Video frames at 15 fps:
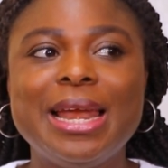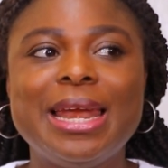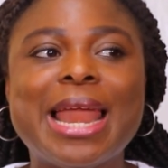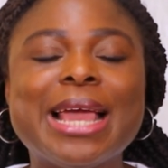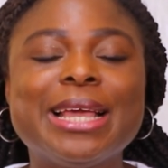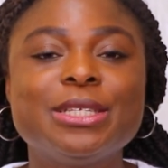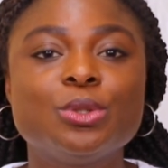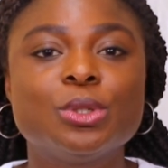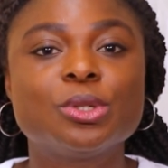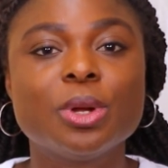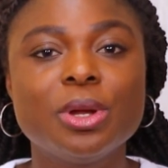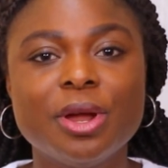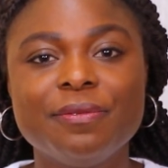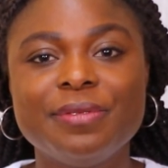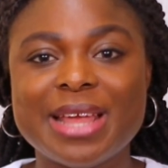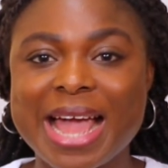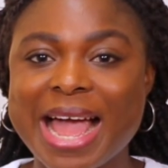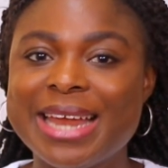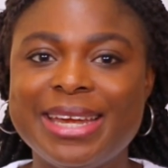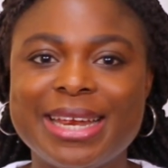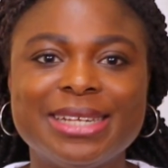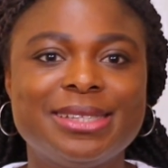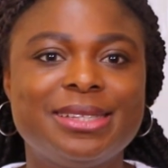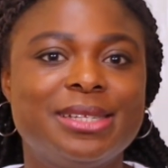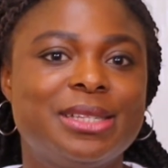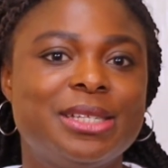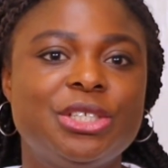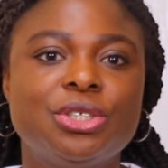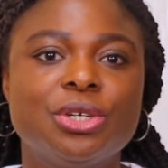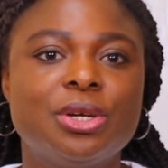Like, it was one of the hardest
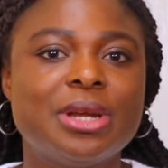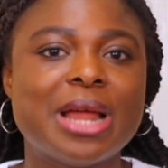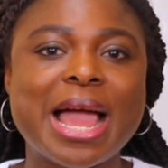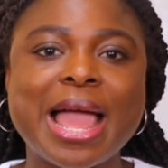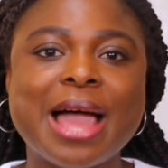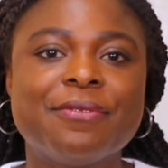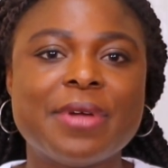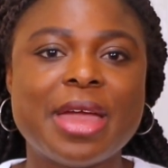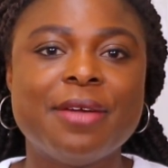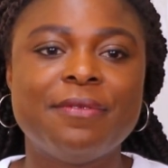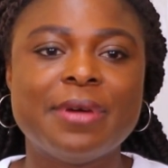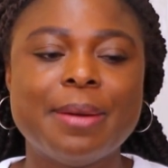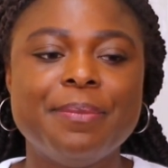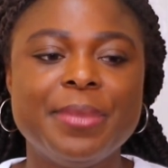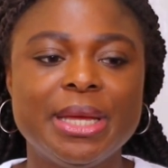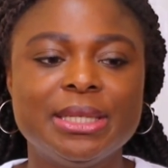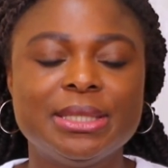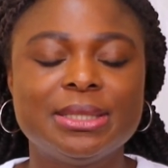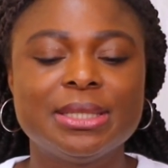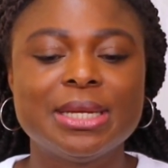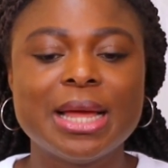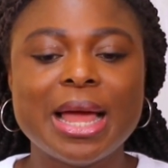decisions I have ever made.